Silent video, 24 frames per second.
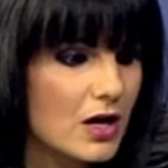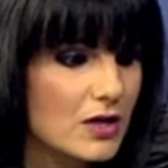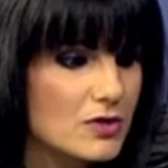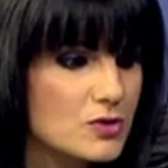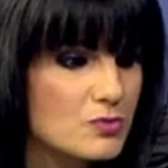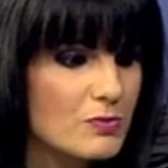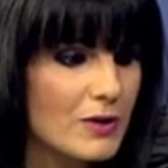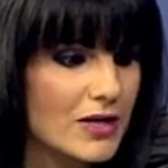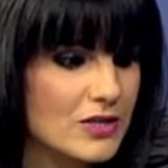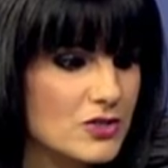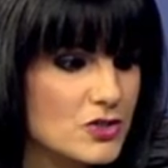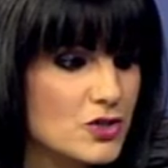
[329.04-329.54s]
be
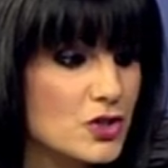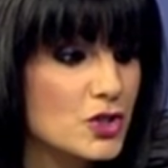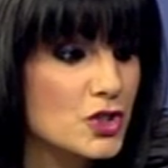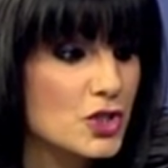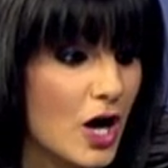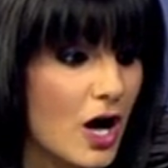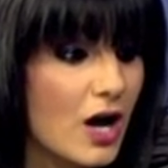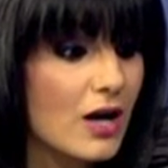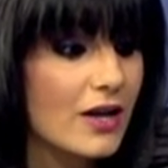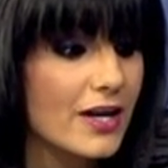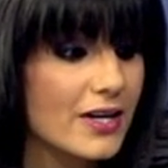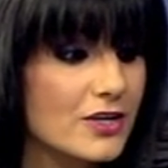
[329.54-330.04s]
cast back to the
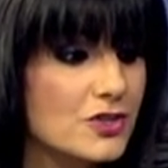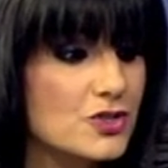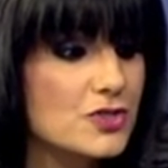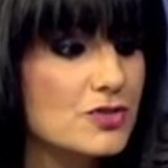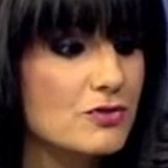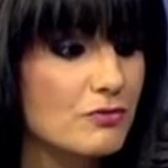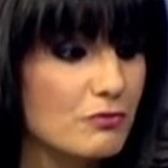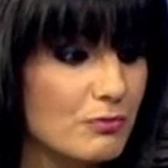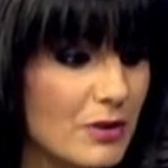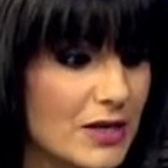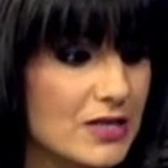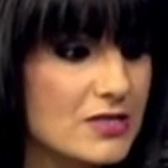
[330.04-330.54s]
dark
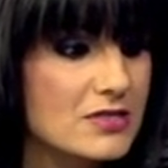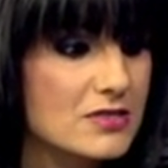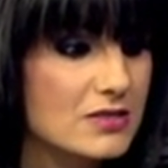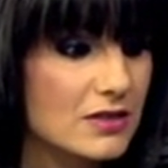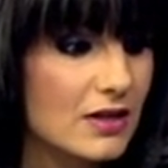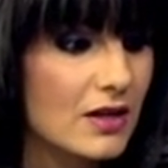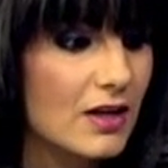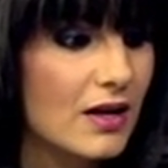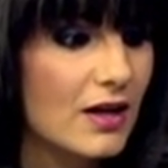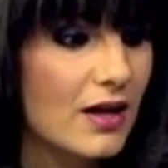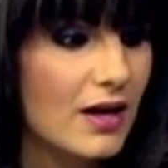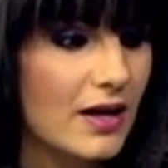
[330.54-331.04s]
ages of
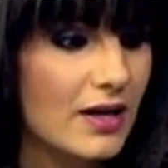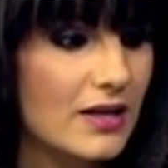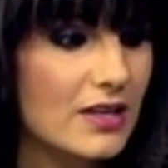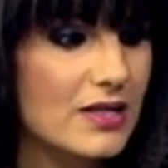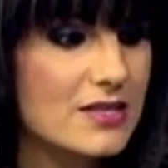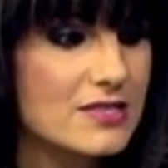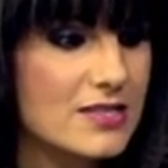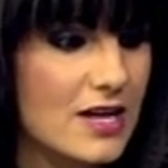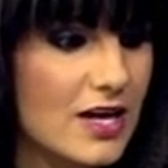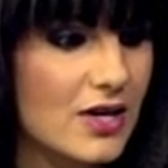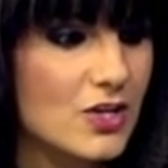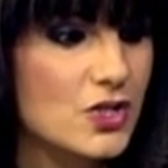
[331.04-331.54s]
medicine
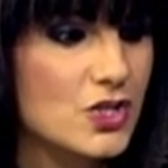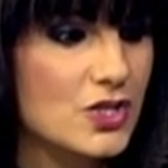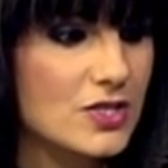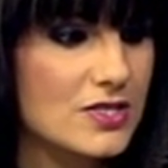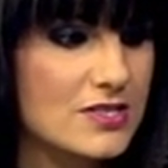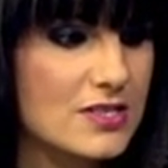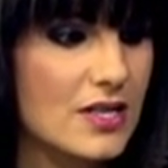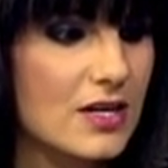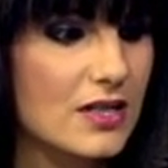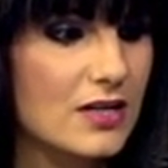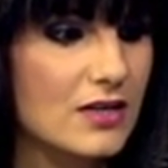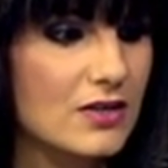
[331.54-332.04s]
unless action
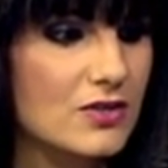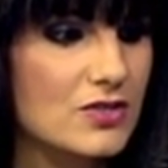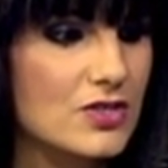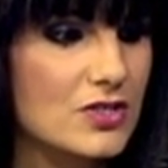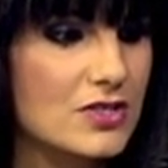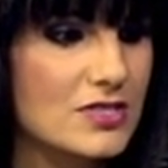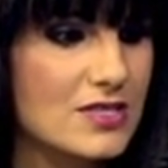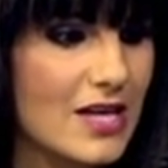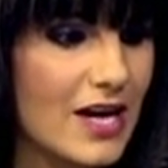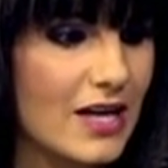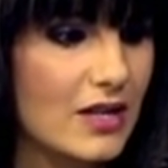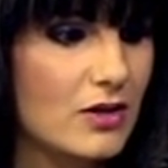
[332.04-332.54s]
is taken
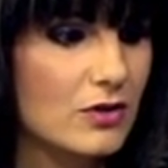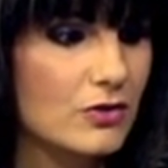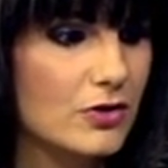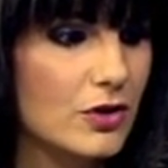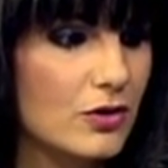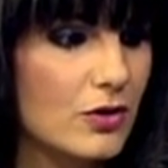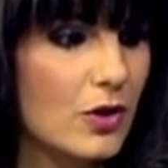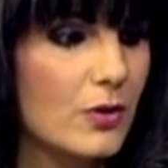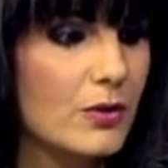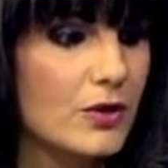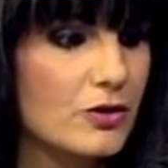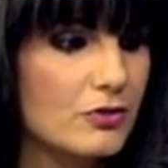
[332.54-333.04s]
to tackle
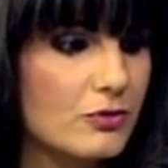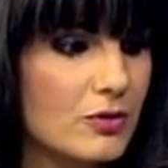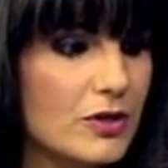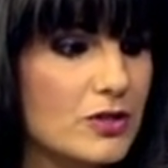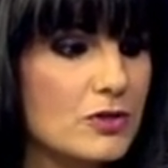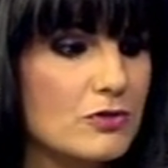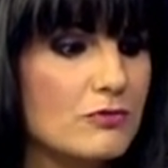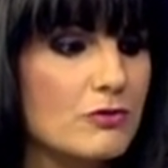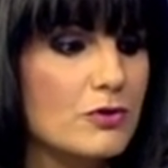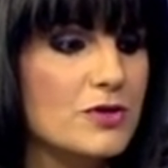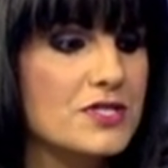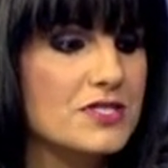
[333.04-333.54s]
the growing
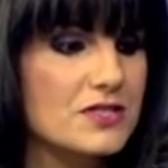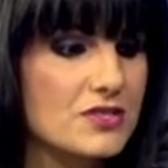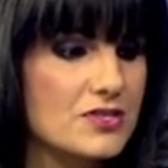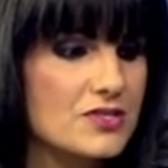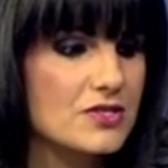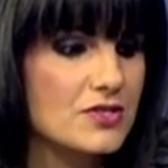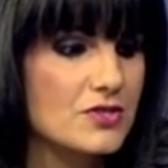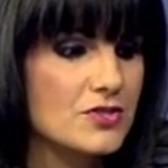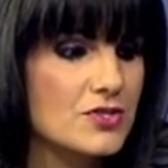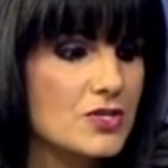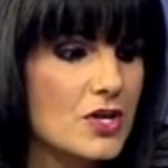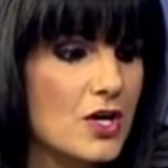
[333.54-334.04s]
threat of
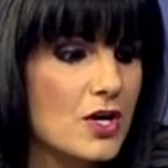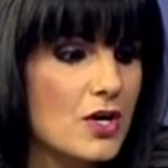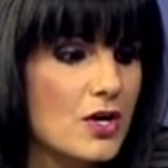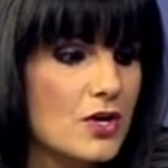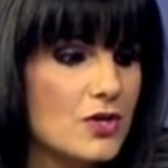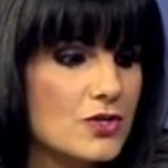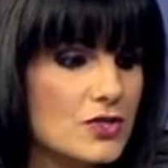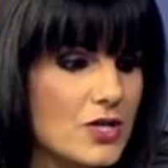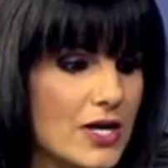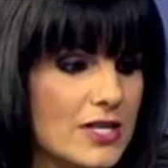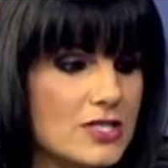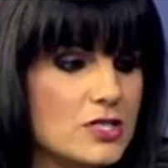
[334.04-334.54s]
resistance
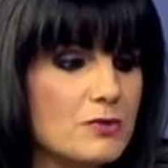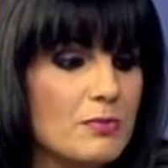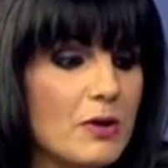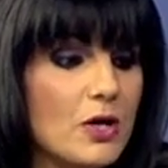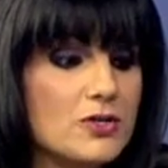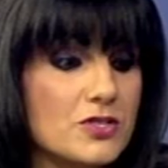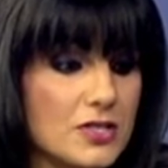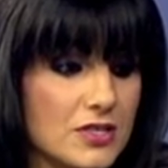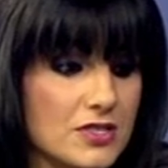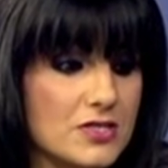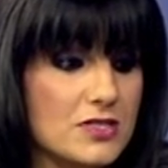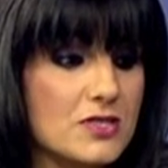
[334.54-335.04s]
to
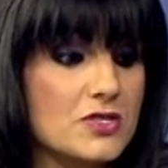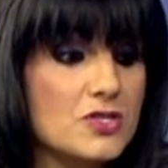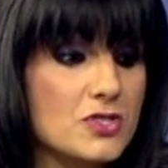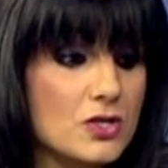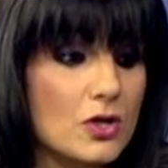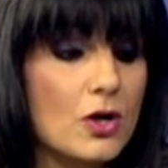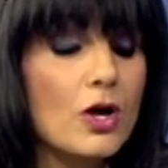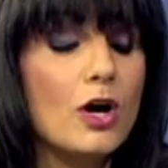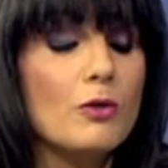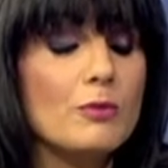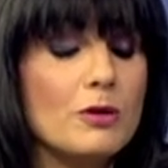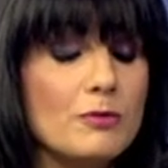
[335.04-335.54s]
antibiotics. This
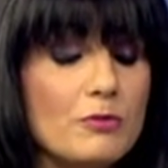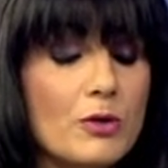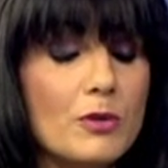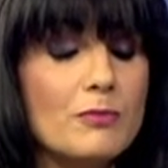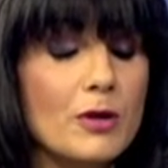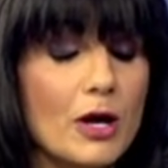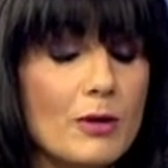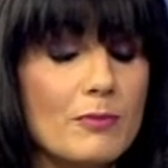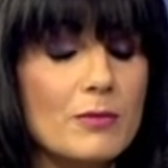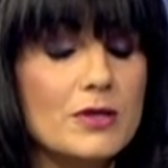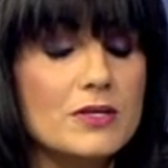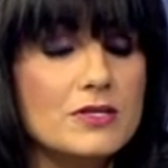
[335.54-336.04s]
is a comment by
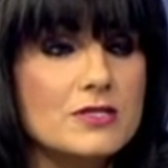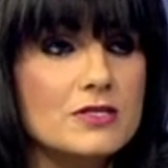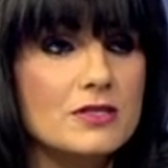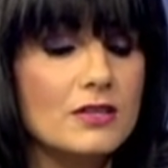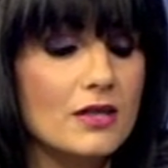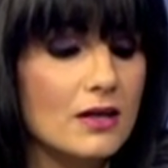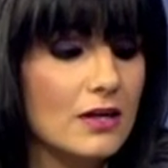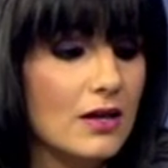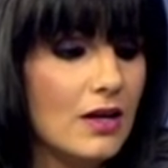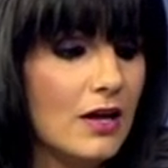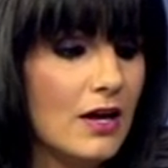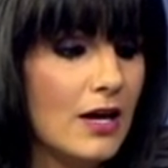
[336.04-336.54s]
Prime
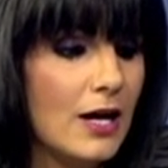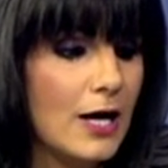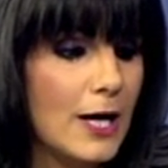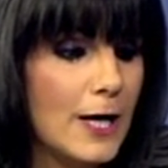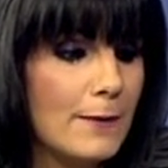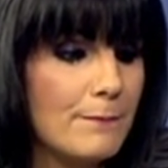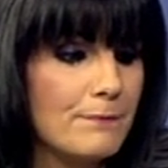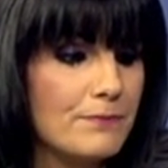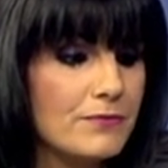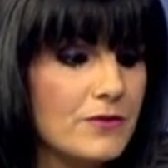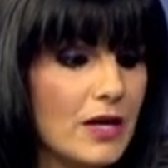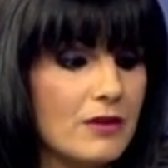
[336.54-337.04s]
Minister
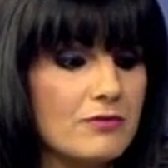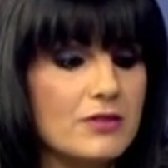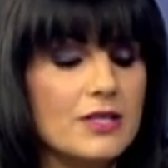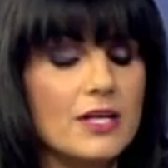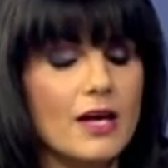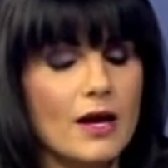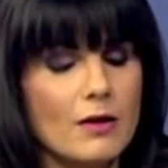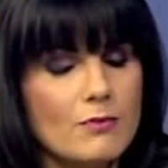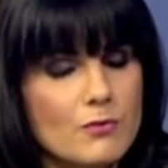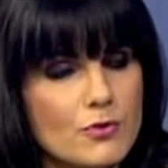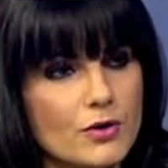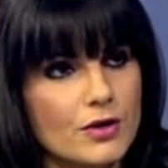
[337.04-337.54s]
David
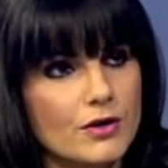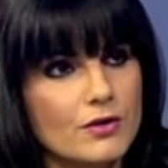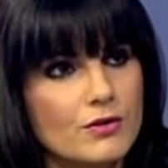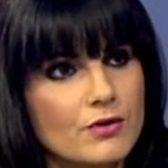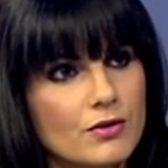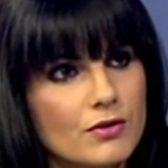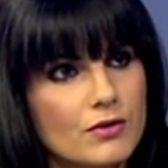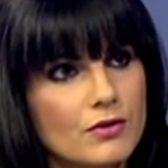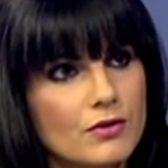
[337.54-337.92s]
Cameron.